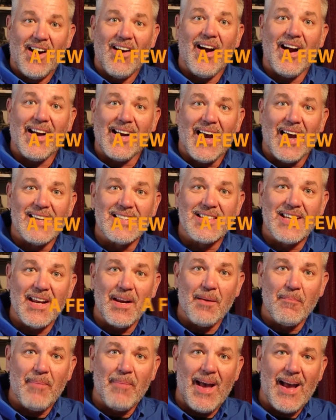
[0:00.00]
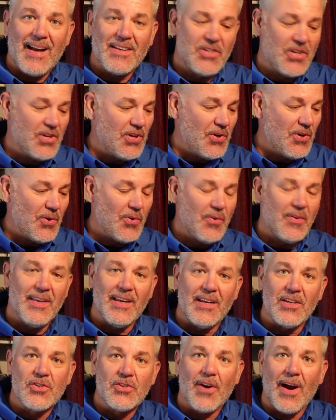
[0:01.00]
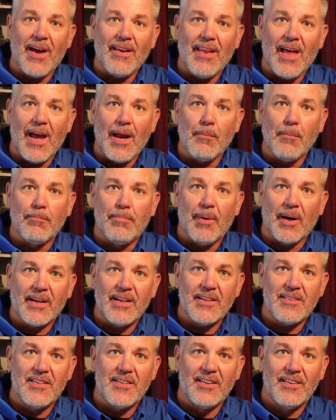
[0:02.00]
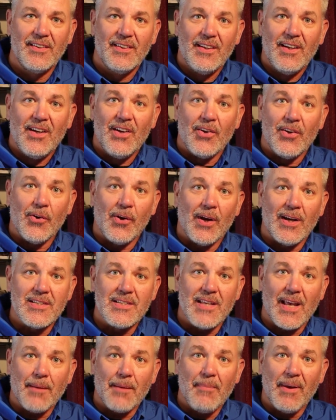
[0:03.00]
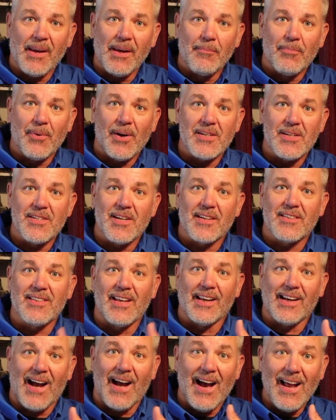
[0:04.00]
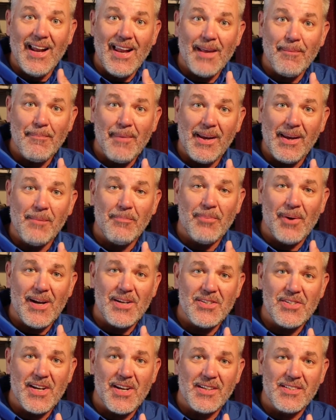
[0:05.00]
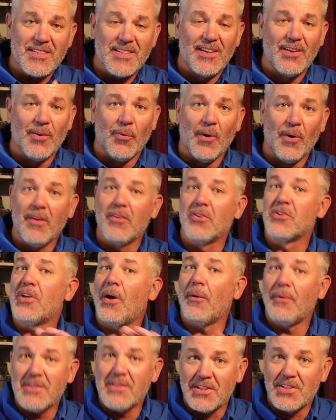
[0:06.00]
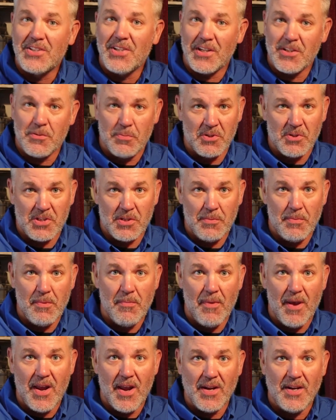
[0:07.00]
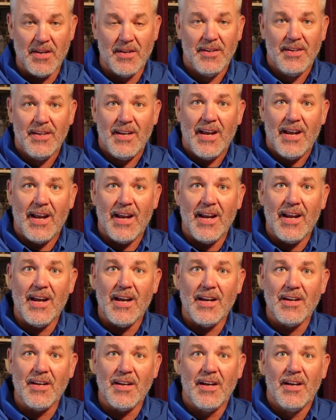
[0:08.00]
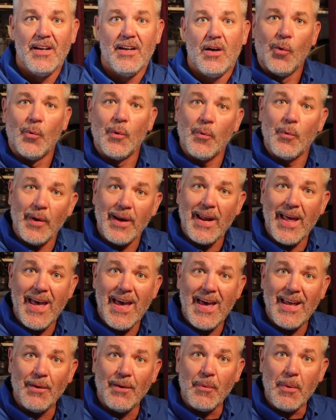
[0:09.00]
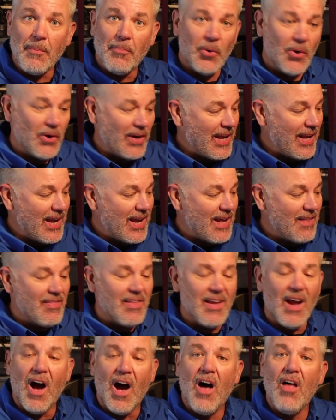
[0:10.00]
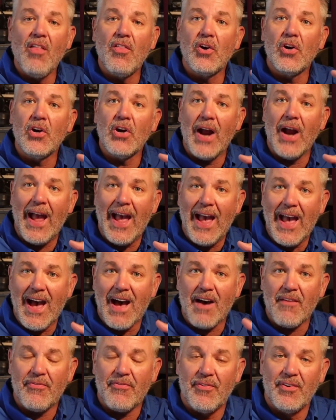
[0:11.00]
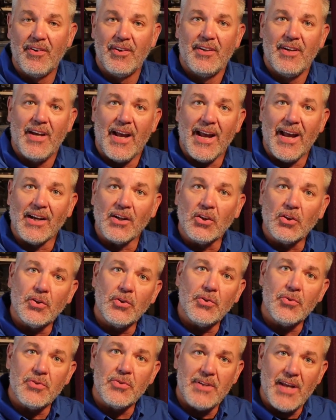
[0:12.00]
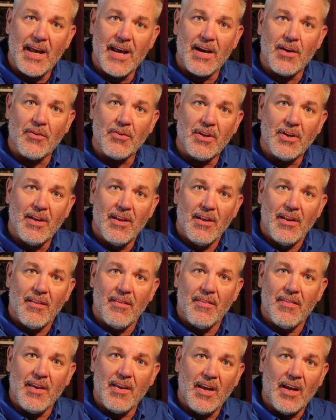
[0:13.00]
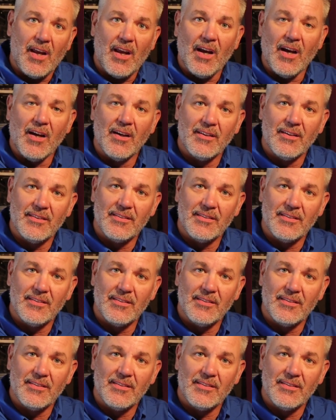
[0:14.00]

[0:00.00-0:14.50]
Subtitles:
Alright guys, getting back to the Trotline bucket. You guys like making projects like I like making projects? Well, there's always adjustments to be made. And we went ahead and we put in the other half and glued down the